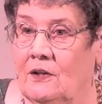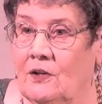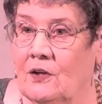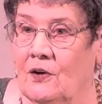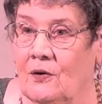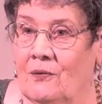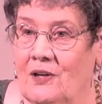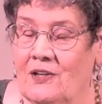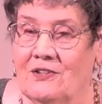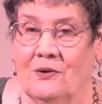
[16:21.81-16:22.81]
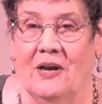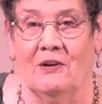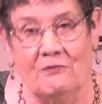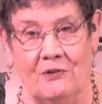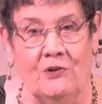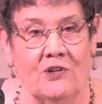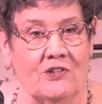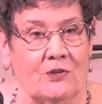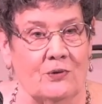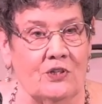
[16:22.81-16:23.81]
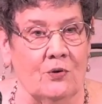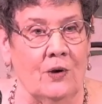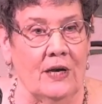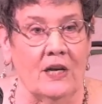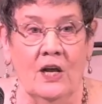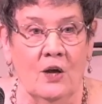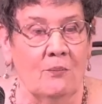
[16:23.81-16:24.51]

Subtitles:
you know, so you had a few years to enjoy it.